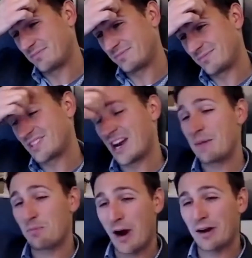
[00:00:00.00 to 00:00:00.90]

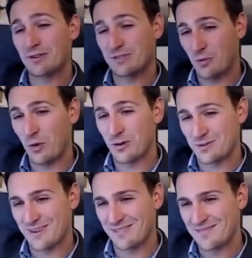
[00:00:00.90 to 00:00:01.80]
typewriter is the worst
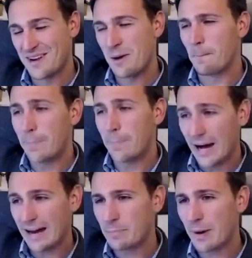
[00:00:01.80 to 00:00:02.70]
one,
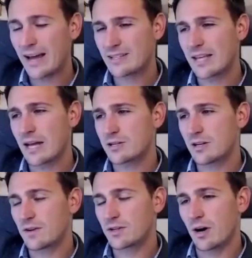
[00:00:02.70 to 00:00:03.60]
but by extension,
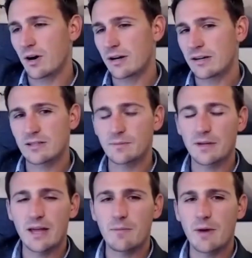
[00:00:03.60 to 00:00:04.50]
if you're targeting
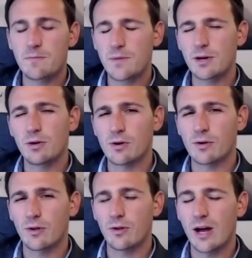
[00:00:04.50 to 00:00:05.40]
something that might be
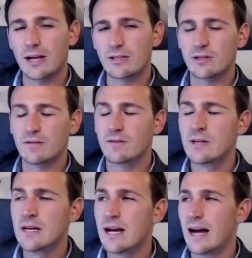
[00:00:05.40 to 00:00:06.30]
along the lines of,
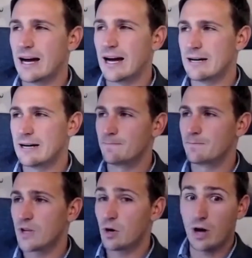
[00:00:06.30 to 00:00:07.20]

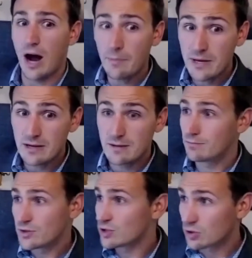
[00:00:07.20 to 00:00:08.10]

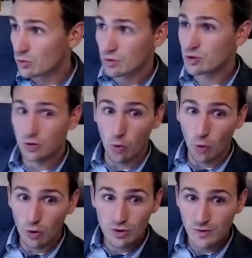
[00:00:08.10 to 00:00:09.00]
copy
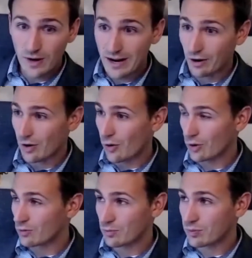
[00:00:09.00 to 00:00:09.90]
stores, right?
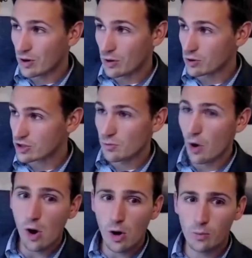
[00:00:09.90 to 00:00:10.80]
Or
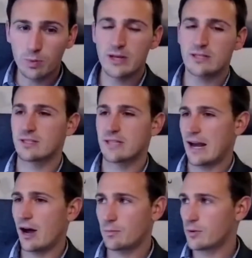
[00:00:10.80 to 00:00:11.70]
small places that
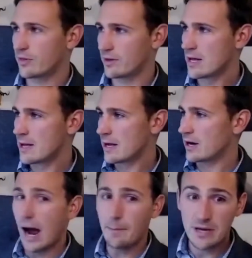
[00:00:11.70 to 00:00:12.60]
help with
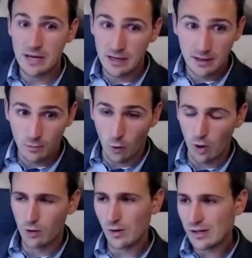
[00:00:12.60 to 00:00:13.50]
copying
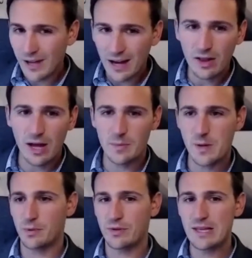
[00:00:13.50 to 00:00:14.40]
work, well, not a lot of
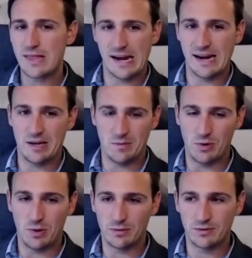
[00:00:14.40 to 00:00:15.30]
people need that
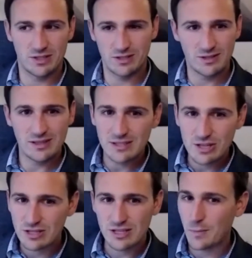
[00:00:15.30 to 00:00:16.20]
anymore. It's
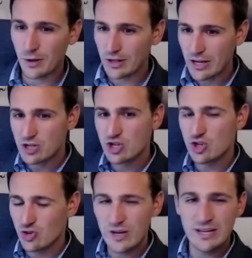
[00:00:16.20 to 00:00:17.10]
just typically a
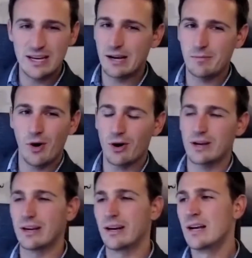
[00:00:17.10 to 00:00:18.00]
shrinking
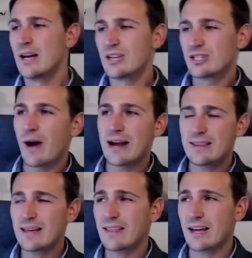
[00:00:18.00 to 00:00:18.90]
market. So
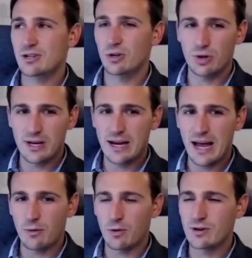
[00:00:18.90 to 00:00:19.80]
anything that you're looking
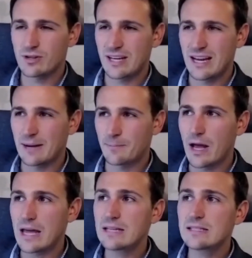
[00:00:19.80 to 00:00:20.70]
at where you're saying,
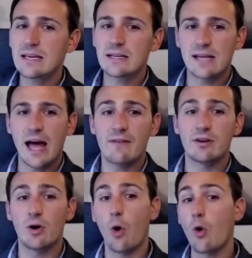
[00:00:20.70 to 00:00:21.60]
is this have
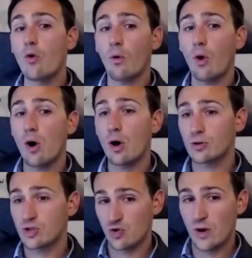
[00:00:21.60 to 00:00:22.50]
an overall
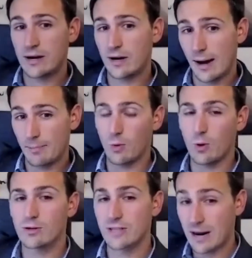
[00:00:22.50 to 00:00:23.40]
trend
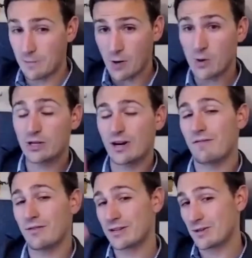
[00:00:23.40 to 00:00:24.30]
upwards? And I'm going to
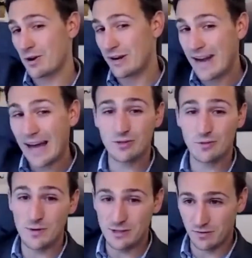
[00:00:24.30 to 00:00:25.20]
cover this on next
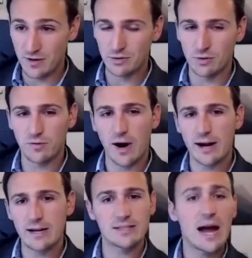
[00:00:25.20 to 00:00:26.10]
week's Free Tool
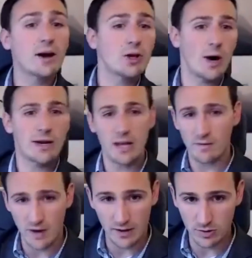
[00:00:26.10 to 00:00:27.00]
Friday, is how do you
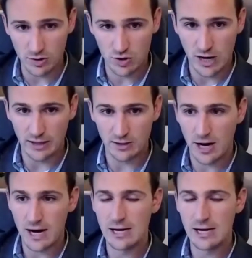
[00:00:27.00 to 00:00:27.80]
identify those trends, right?